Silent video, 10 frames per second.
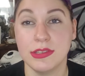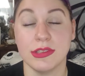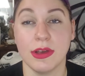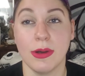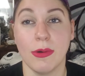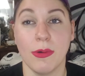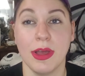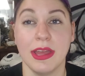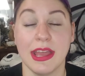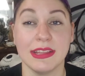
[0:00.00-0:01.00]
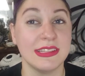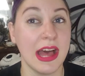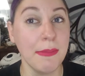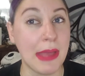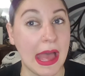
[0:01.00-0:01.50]
So it's
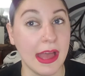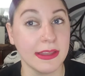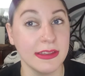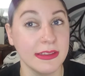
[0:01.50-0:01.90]
not bad.